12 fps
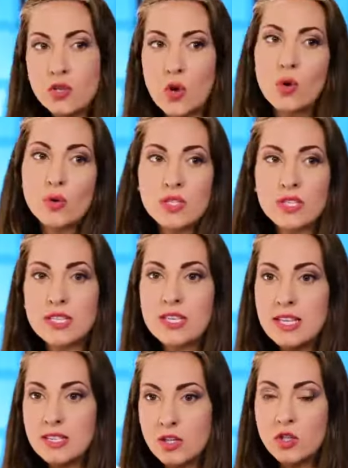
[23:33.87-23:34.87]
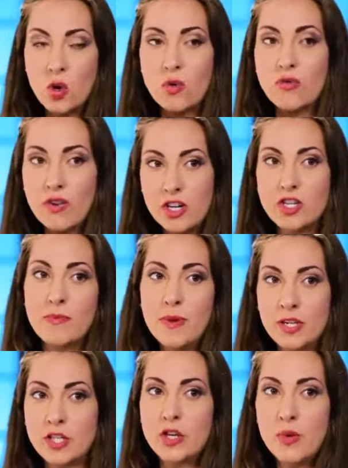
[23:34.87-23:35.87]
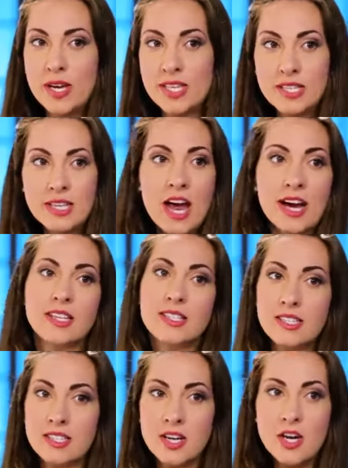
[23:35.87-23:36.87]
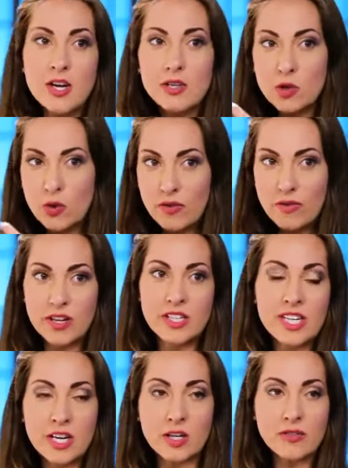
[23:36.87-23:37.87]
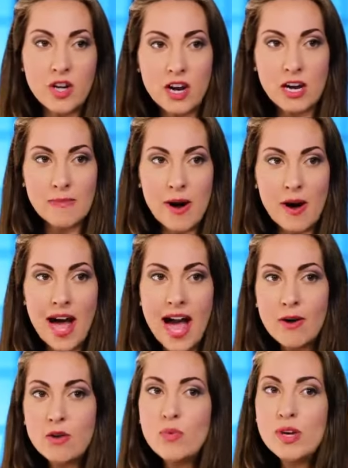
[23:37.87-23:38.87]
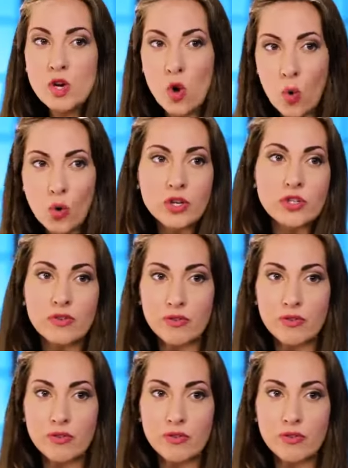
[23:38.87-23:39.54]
adults, this adult friendship issue is the next sort of frontier of talking about how do we court